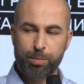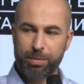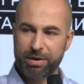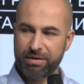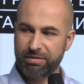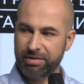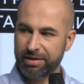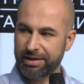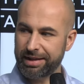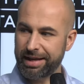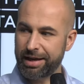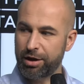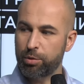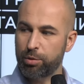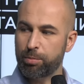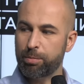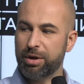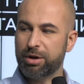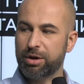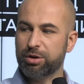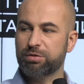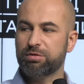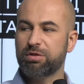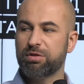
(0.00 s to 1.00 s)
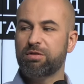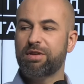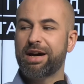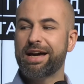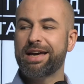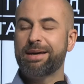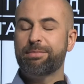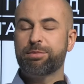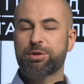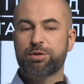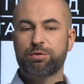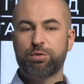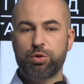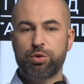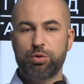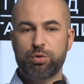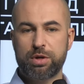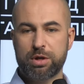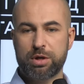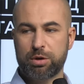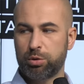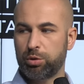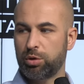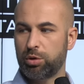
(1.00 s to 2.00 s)
of creation, these
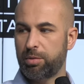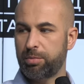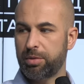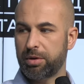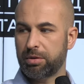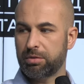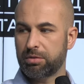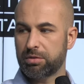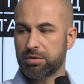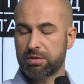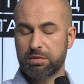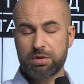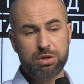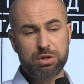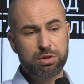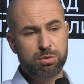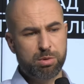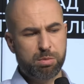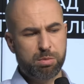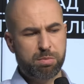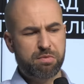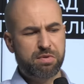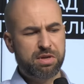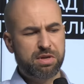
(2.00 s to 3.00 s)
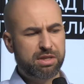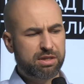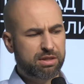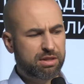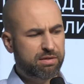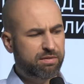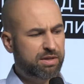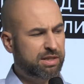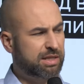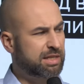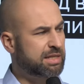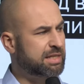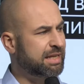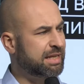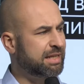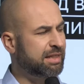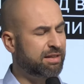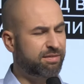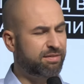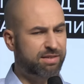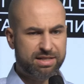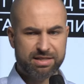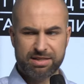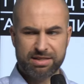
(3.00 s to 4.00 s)
privileges, we're developing our own
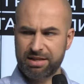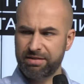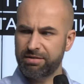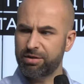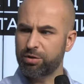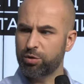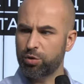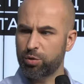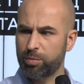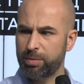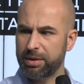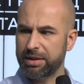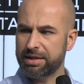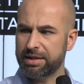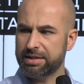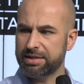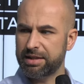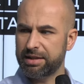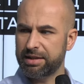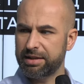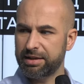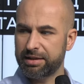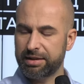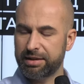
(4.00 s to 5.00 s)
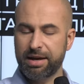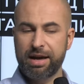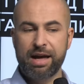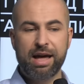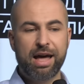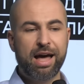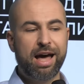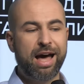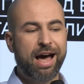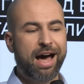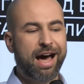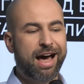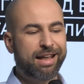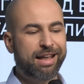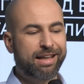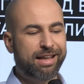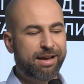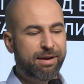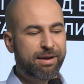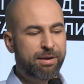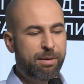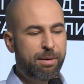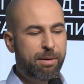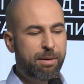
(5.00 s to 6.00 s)
economy. Yeah, we need to
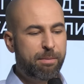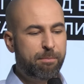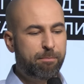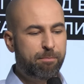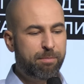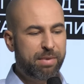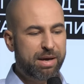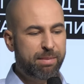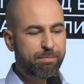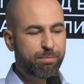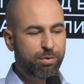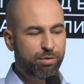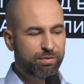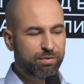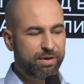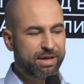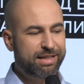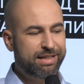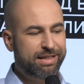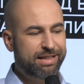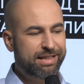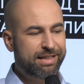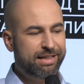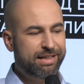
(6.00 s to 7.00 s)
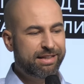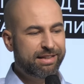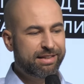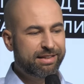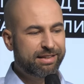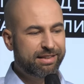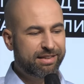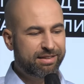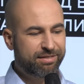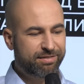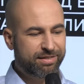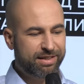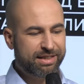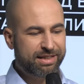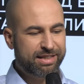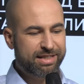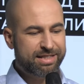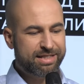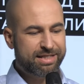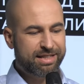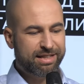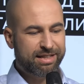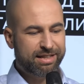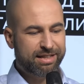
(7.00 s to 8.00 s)
analyze and take into account the
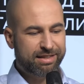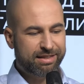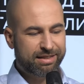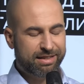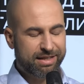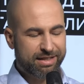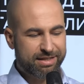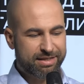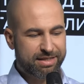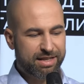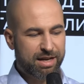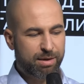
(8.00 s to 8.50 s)
vulnerable groups of